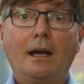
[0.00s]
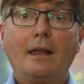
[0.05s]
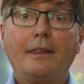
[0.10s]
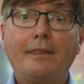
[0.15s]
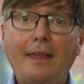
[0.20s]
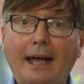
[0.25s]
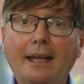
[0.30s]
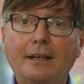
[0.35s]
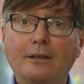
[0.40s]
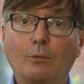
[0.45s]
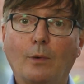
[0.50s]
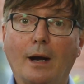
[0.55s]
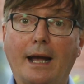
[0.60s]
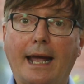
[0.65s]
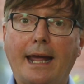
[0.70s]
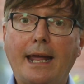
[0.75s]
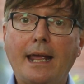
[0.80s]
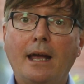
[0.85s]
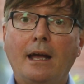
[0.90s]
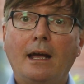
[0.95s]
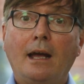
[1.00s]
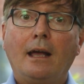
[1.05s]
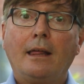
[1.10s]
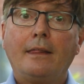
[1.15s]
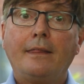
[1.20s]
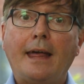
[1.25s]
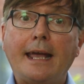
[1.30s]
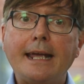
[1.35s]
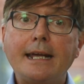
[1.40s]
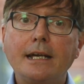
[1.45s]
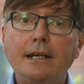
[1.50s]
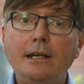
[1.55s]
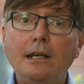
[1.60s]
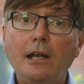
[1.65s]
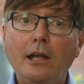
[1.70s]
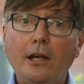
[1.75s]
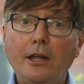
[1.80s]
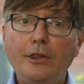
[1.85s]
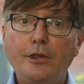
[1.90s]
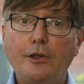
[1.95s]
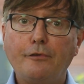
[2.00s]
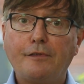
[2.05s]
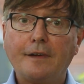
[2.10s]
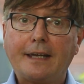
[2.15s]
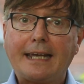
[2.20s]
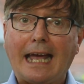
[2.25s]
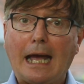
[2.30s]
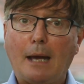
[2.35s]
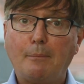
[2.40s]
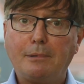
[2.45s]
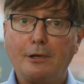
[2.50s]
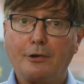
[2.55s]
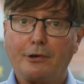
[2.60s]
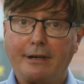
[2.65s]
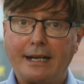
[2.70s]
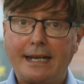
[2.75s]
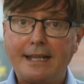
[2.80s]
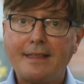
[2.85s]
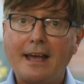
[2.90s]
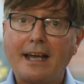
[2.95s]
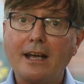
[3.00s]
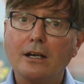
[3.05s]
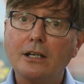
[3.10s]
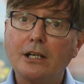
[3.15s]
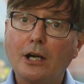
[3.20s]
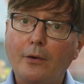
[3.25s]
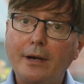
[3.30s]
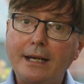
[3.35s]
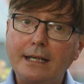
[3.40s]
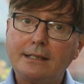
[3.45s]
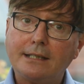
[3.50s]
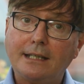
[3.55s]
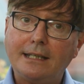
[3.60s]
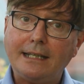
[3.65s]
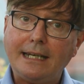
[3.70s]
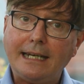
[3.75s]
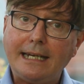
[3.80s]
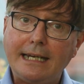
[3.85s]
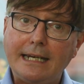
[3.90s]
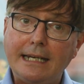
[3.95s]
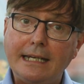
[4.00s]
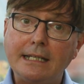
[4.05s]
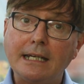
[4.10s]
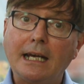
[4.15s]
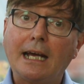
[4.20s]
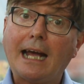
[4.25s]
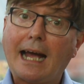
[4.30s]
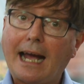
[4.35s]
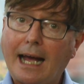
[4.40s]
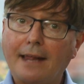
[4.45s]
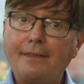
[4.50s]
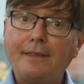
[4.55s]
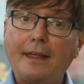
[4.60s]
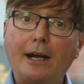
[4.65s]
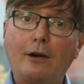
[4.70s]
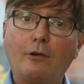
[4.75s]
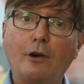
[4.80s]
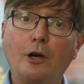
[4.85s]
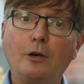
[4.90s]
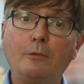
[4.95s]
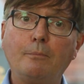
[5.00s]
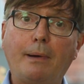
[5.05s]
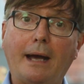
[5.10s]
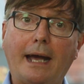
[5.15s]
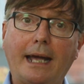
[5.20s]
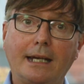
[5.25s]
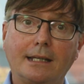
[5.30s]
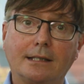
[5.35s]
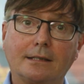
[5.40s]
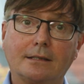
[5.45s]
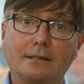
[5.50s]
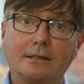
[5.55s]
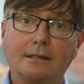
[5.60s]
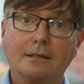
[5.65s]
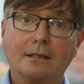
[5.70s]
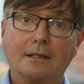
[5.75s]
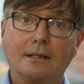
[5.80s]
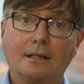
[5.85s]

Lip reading: That way, they can learn the vocabulary they are going to need at their own pace.